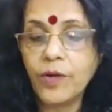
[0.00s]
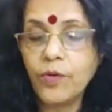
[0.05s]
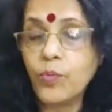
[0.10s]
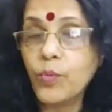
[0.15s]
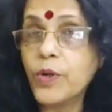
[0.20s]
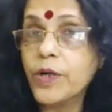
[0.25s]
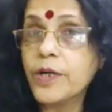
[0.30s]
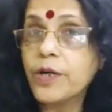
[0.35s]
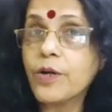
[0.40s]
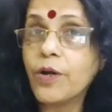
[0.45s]
A
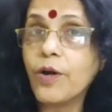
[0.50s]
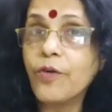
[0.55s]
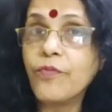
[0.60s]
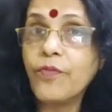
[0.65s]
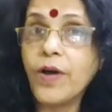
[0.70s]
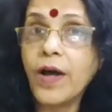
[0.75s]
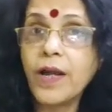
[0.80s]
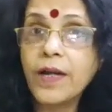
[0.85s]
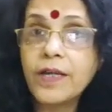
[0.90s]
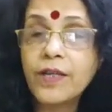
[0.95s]
Work
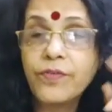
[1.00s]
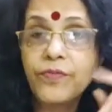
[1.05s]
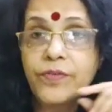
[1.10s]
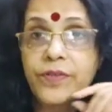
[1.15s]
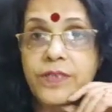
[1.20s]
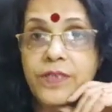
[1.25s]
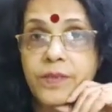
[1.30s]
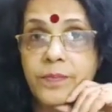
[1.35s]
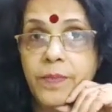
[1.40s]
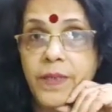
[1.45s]
of
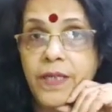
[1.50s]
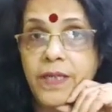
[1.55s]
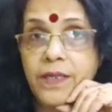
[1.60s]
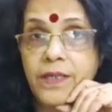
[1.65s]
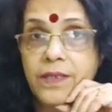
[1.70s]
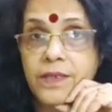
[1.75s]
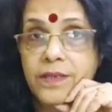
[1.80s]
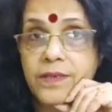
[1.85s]
Artifice, mean?